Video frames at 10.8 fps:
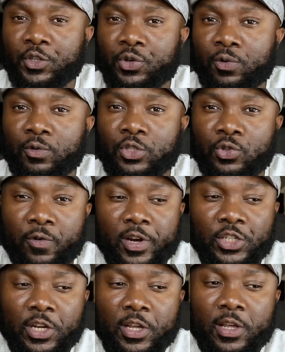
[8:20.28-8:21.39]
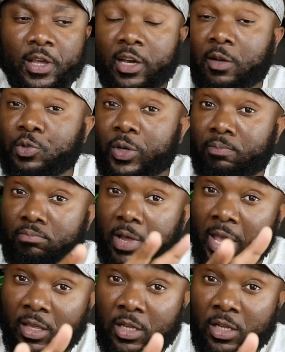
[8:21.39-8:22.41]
of internal storage. It comes with 8